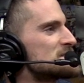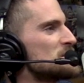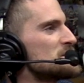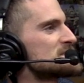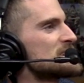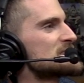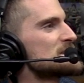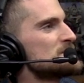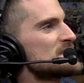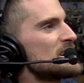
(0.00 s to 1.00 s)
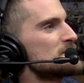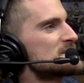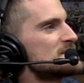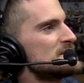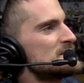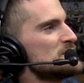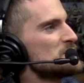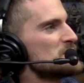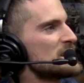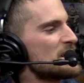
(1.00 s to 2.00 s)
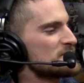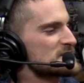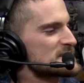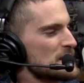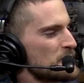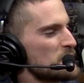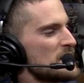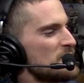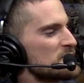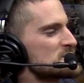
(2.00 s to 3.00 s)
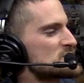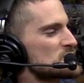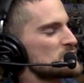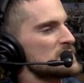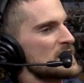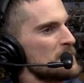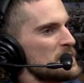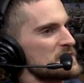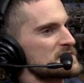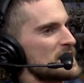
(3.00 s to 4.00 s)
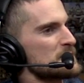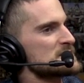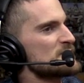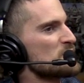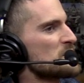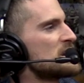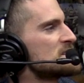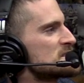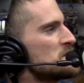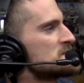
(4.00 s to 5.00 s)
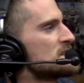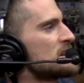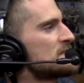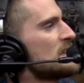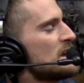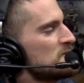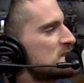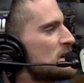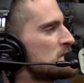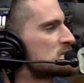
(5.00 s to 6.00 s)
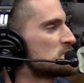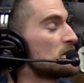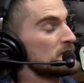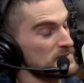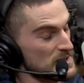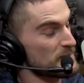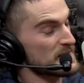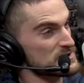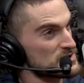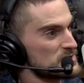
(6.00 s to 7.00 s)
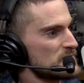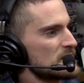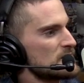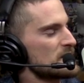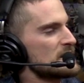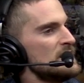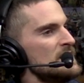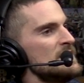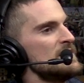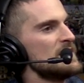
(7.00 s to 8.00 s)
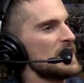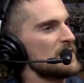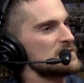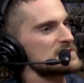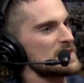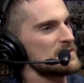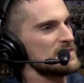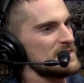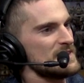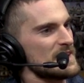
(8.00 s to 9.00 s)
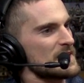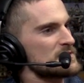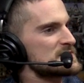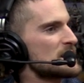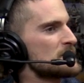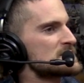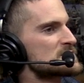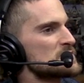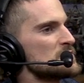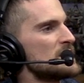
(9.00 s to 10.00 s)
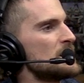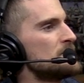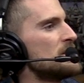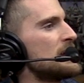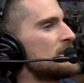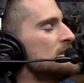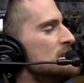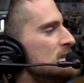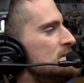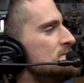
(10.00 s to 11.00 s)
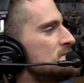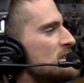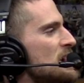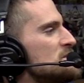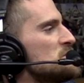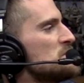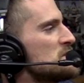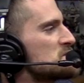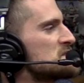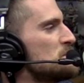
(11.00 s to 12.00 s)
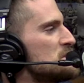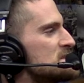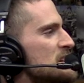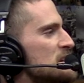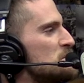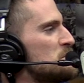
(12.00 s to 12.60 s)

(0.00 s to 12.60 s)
and so it's like sometimes too, you have to step away from screwing up all the time because if your brain is always like, every time I screw up, get back to shooting. Everybody like, takes breaks. Every That's time, normal. Yeah, every time I screw up, like, I don't hear somebody say